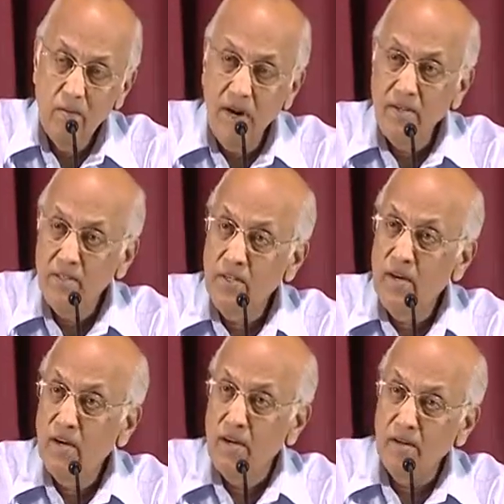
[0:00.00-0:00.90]
Why does
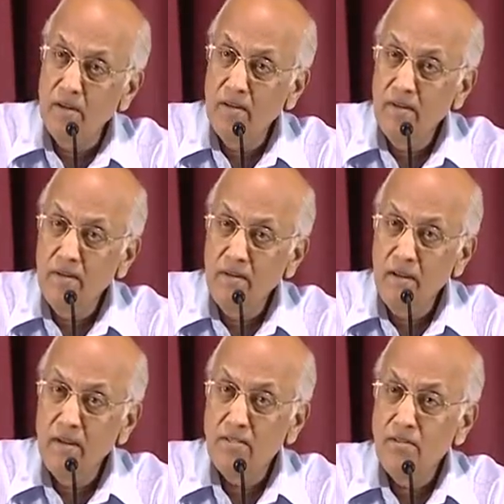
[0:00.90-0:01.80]
God
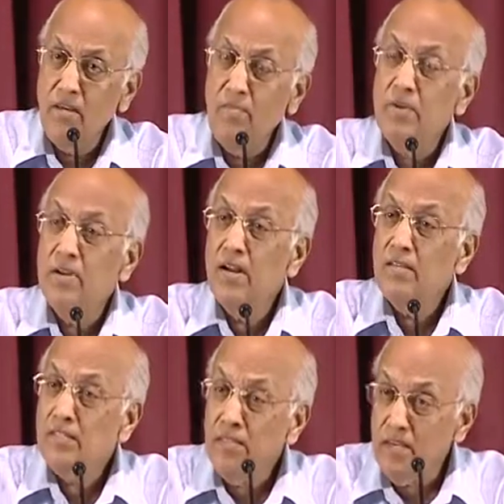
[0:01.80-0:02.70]
tell us to keep on
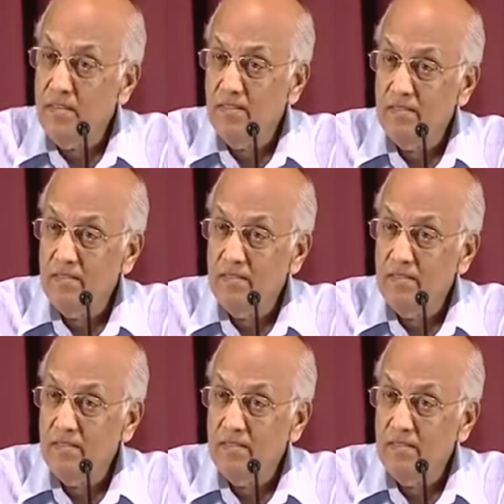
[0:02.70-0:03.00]
asking?